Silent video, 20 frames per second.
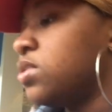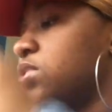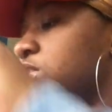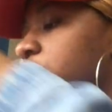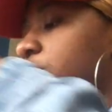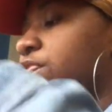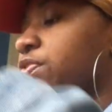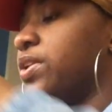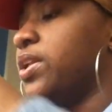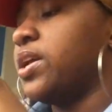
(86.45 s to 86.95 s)

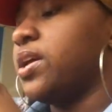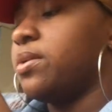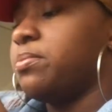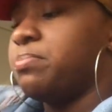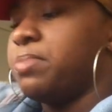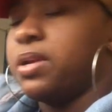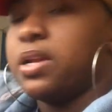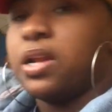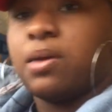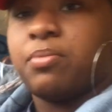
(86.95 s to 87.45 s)
Chick-fil-A,
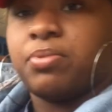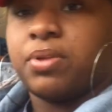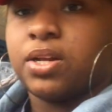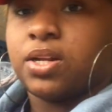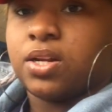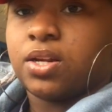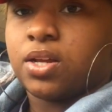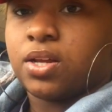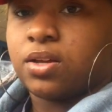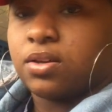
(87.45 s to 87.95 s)
but not
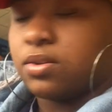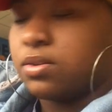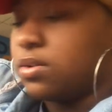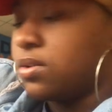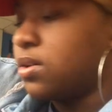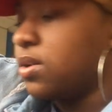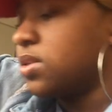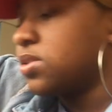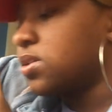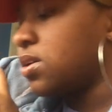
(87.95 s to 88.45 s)
food at all.
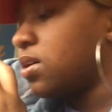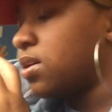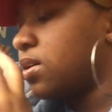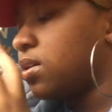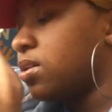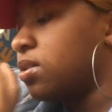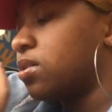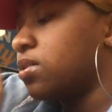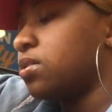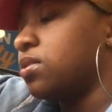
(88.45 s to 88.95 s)

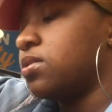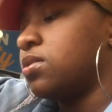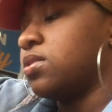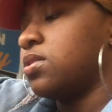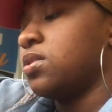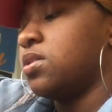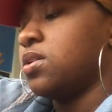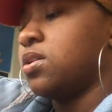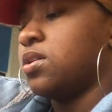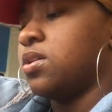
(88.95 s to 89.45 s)
Because
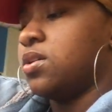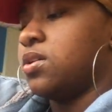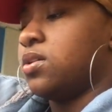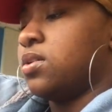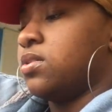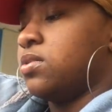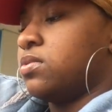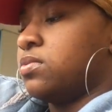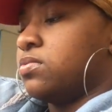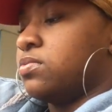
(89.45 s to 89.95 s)

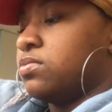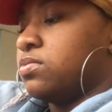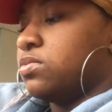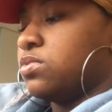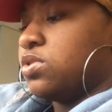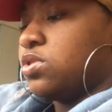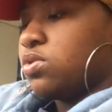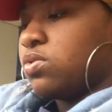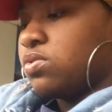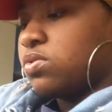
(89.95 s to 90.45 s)

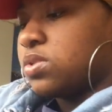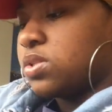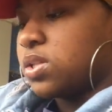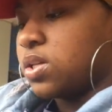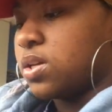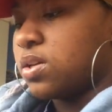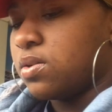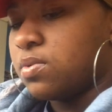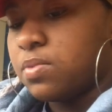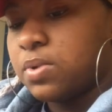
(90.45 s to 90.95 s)

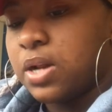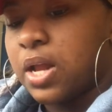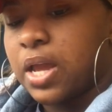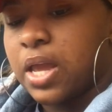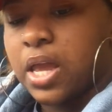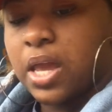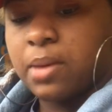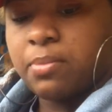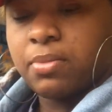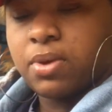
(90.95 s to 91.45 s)
Tuesday when I
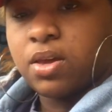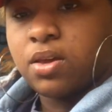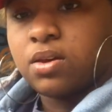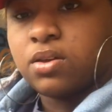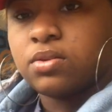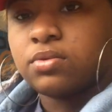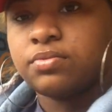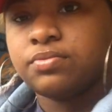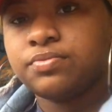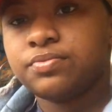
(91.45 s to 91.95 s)
came
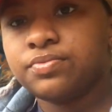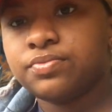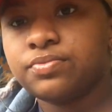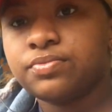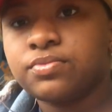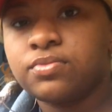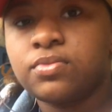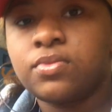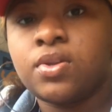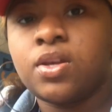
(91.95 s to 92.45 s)
here,
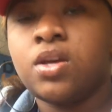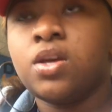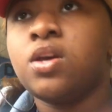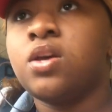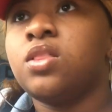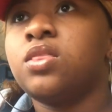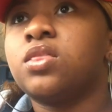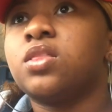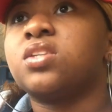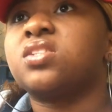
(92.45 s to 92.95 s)

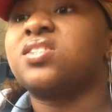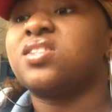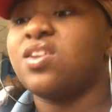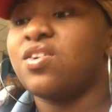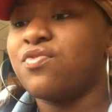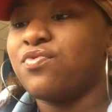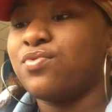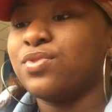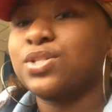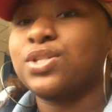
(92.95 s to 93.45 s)
the
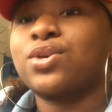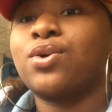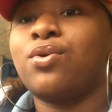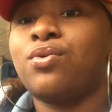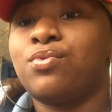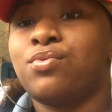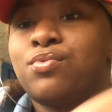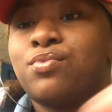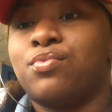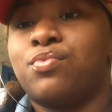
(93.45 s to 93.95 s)
stuff was
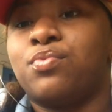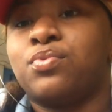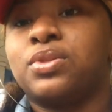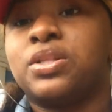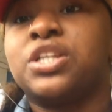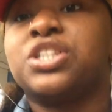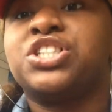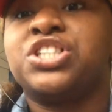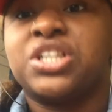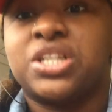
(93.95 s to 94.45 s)
cold.
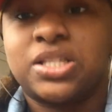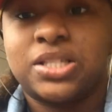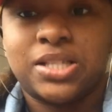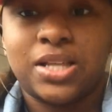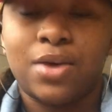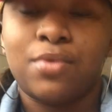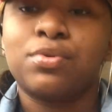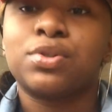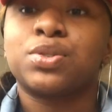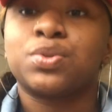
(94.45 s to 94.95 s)
The chicken
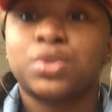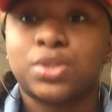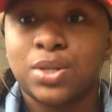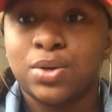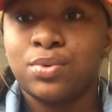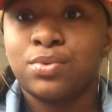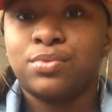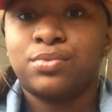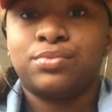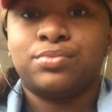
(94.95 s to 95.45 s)
sandwich was cold.